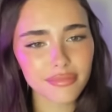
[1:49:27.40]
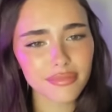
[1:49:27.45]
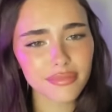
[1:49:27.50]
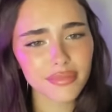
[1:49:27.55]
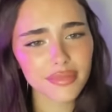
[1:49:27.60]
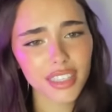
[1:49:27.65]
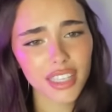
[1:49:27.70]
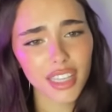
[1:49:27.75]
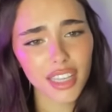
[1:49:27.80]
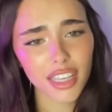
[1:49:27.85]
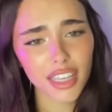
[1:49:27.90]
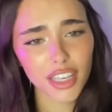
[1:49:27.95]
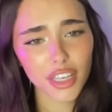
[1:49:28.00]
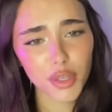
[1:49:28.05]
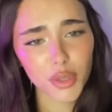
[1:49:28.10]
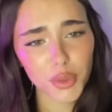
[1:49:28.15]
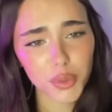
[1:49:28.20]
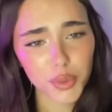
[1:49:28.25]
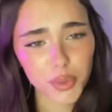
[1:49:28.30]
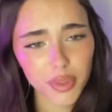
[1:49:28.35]
Thank
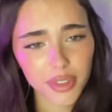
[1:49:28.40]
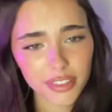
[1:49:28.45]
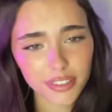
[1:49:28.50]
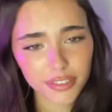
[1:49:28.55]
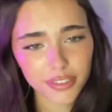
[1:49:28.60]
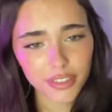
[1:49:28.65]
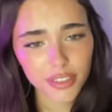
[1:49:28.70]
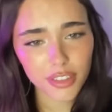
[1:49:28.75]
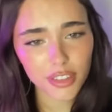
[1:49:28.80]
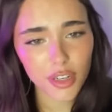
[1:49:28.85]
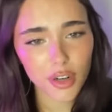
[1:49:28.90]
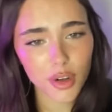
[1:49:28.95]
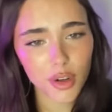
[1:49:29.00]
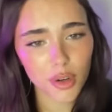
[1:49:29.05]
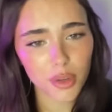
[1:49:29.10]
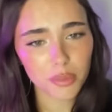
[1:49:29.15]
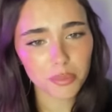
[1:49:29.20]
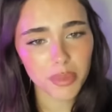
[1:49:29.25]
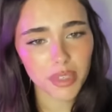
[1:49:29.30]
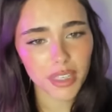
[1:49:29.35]
you for all.
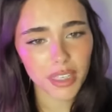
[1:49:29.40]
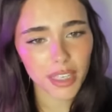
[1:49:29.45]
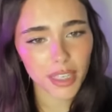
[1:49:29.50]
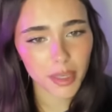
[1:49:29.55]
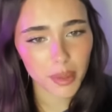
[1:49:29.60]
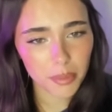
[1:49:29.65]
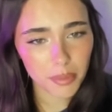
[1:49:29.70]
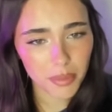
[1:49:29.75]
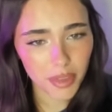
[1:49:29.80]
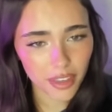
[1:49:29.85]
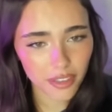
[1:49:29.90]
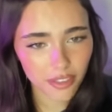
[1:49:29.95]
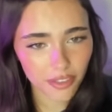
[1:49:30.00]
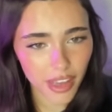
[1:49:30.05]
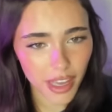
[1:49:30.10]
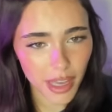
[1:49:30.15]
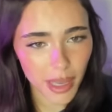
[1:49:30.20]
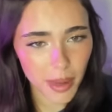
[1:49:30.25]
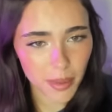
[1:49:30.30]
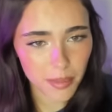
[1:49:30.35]
Oh, Pete
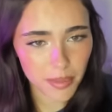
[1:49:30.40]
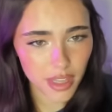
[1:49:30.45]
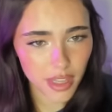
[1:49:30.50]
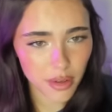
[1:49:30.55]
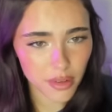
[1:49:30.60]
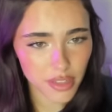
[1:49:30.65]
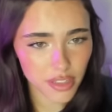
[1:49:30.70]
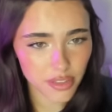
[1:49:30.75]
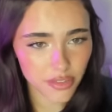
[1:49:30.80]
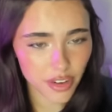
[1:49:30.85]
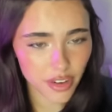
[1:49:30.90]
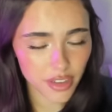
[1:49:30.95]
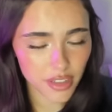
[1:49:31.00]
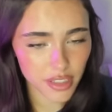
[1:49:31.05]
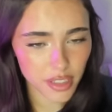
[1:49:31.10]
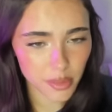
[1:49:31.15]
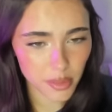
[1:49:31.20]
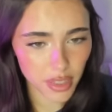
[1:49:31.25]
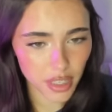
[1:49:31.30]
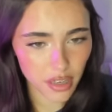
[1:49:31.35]
McFam, that was a very
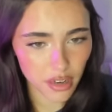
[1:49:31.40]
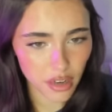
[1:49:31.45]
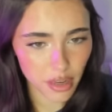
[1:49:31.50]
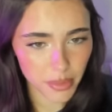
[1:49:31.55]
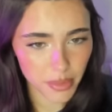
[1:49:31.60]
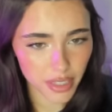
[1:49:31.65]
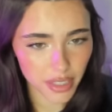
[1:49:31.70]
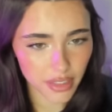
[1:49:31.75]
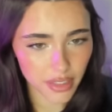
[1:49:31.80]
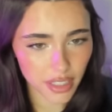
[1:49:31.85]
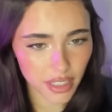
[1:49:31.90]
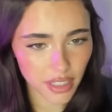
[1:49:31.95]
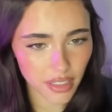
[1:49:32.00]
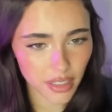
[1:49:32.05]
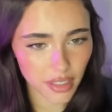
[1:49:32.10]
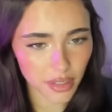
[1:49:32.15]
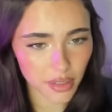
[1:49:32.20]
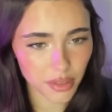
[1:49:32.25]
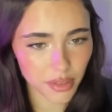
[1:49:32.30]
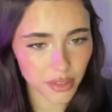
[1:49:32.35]
sweet comment. Thank you.